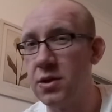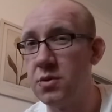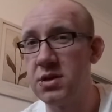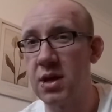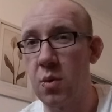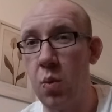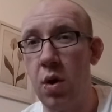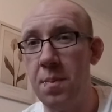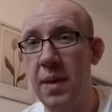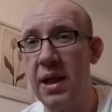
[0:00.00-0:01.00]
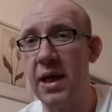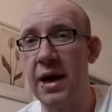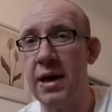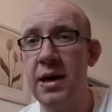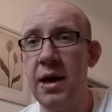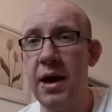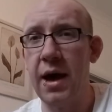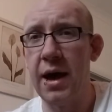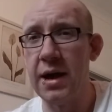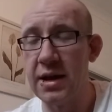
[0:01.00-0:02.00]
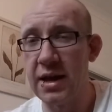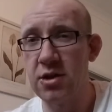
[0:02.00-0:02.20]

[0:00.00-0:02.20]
I do stick 1 melter in